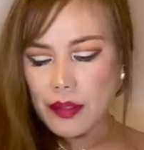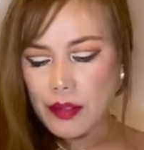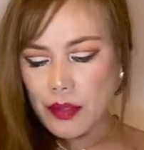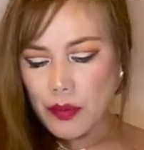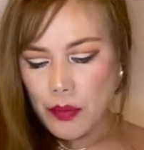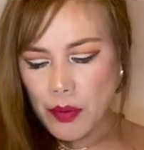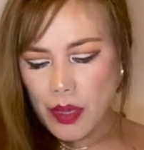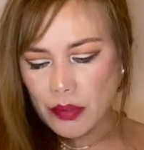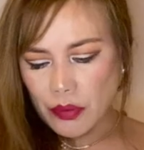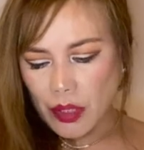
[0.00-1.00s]
so
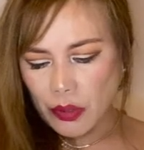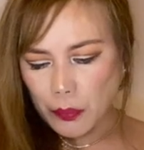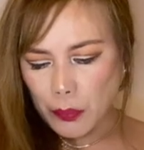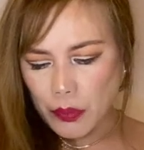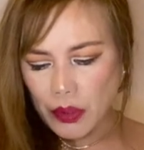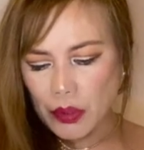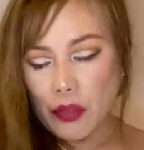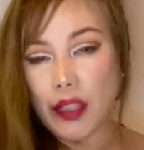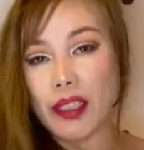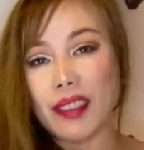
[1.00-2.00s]
I tried to put it
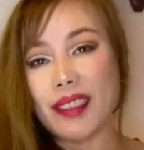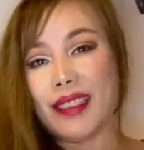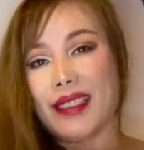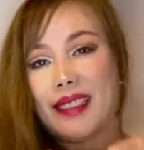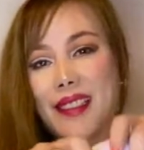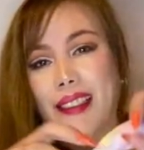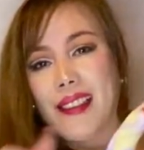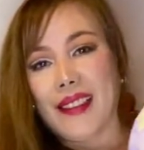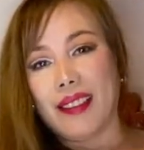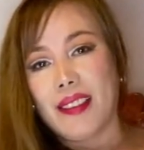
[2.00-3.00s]
on
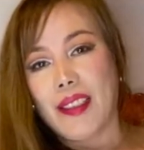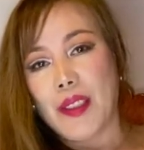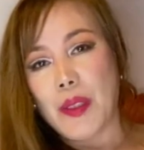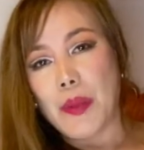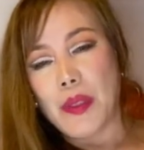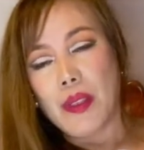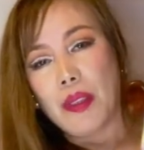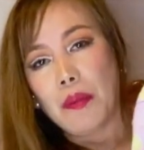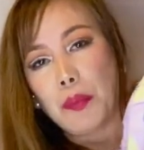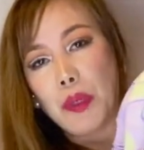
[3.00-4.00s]
this
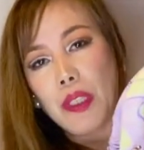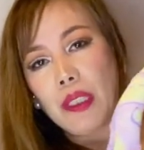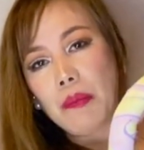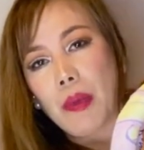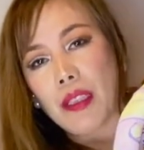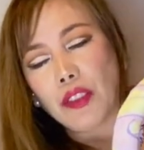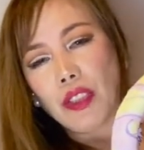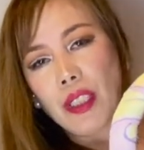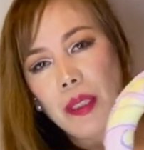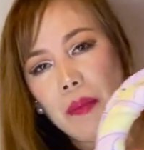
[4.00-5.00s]
pearl bag
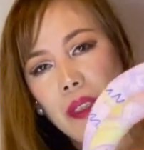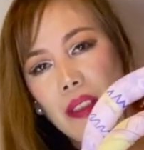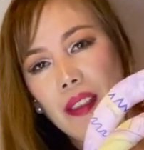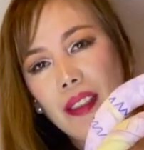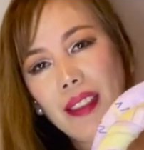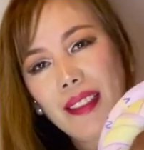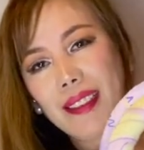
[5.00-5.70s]
charm here